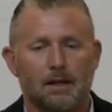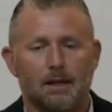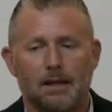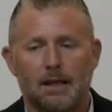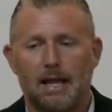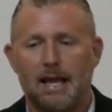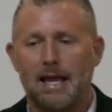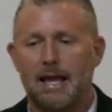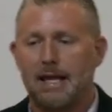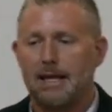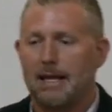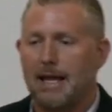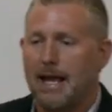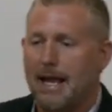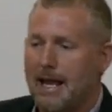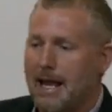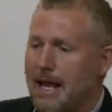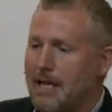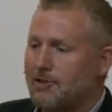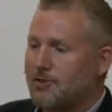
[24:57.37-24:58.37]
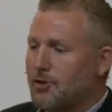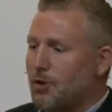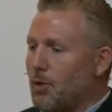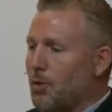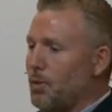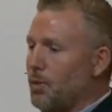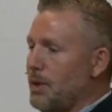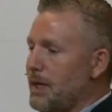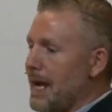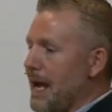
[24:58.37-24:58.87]
And, and so
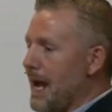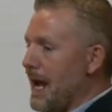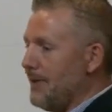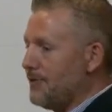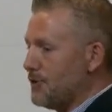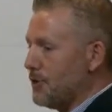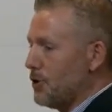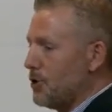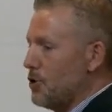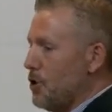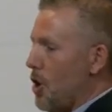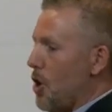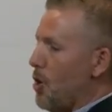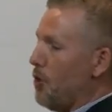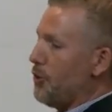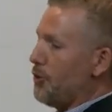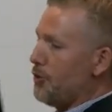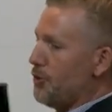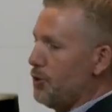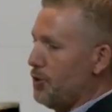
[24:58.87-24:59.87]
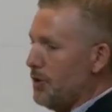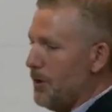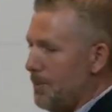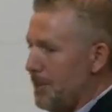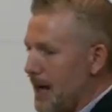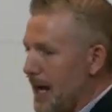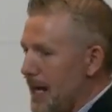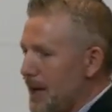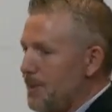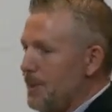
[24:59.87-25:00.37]
we have to go through the
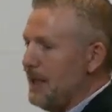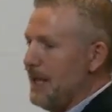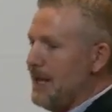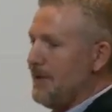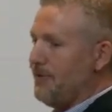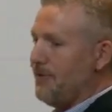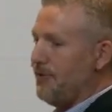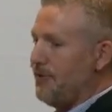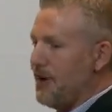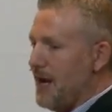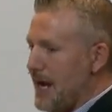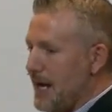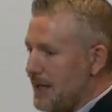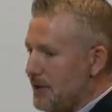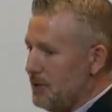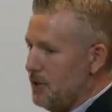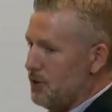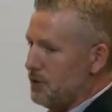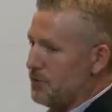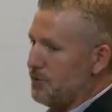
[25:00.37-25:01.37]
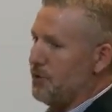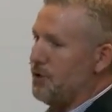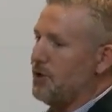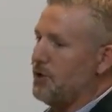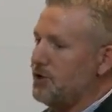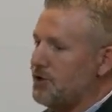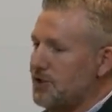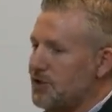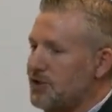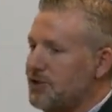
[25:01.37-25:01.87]
Bible and find those
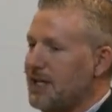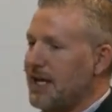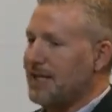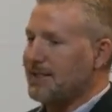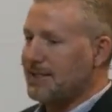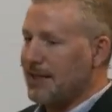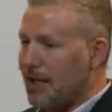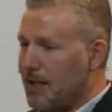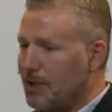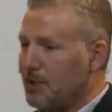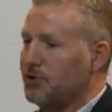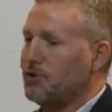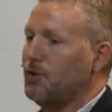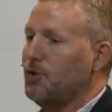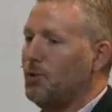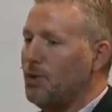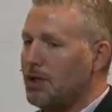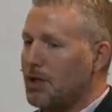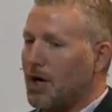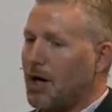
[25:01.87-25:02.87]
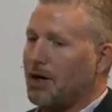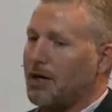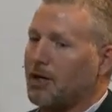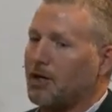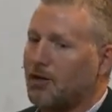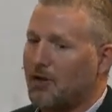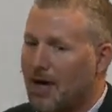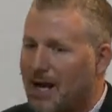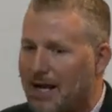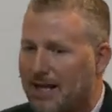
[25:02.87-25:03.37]
verses that tell us who we are in
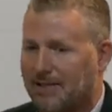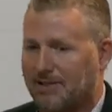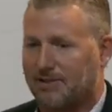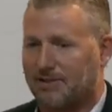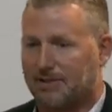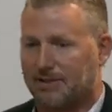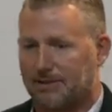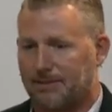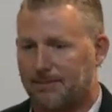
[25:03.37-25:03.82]
Christ.